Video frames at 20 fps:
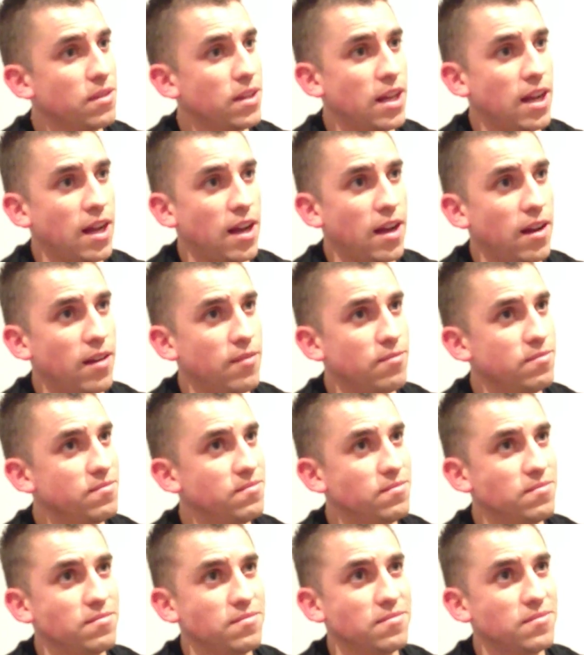
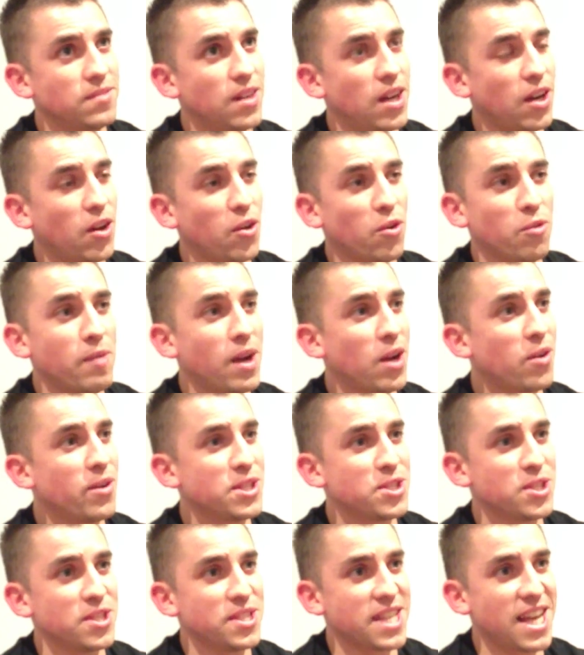I got all my
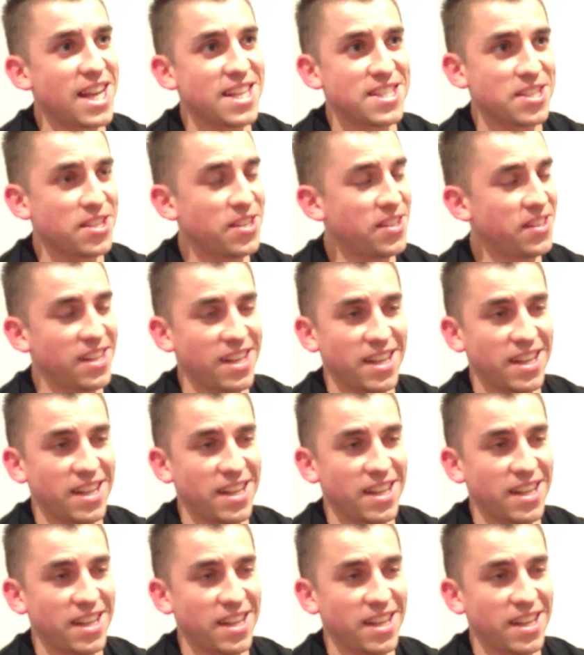questions answered,